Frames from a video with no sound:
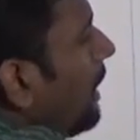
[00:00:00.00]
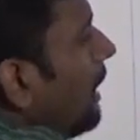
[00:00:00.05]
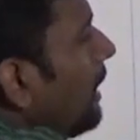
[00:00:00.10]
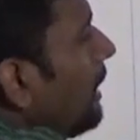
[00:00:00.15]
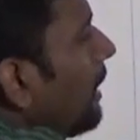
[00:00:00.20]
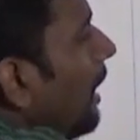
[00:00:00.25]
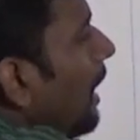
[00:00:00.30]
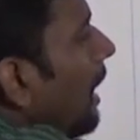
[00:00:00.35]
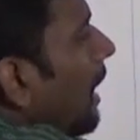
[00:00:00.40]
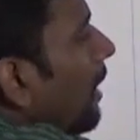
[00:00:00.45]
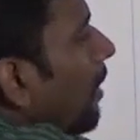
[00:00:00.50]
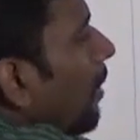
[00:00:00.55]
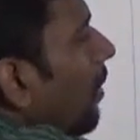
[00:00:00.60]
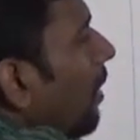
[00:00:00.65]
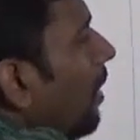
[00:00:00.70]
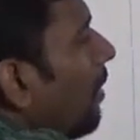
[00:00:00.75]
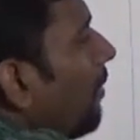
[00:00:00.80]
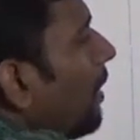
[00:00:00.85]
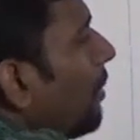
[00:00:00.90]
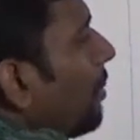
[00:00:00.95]
These are
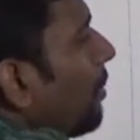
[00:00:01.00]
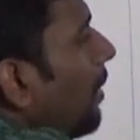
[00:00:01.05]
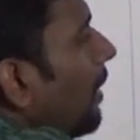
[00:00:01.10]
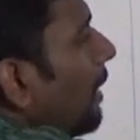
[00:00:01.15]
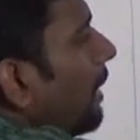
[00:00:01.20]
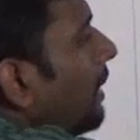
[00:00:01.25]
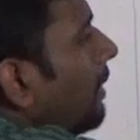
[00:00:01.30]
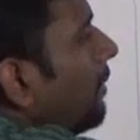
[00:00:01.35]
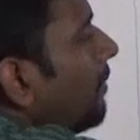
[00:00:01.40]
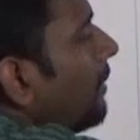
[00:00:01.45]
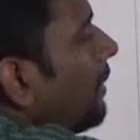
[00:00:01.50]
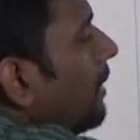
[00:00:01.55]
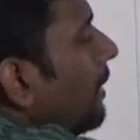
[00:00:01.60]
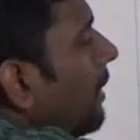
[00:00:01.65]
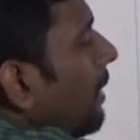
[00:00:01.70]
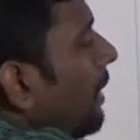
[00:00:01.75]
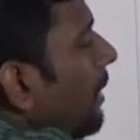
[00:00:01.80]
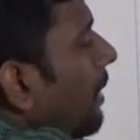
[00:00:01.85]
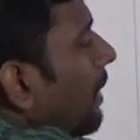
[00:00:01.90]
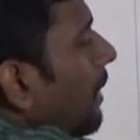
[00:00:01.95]
always positive.
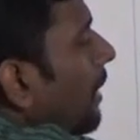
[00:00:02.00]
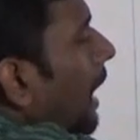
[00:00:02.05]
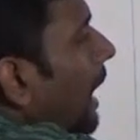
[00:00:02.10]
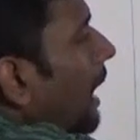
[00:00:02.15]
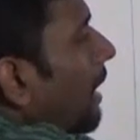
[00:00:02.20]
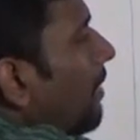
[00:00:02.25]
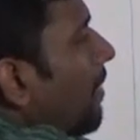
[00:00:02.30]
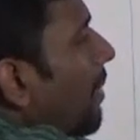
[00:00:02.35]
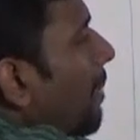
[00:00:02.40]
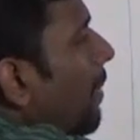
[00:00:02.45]
And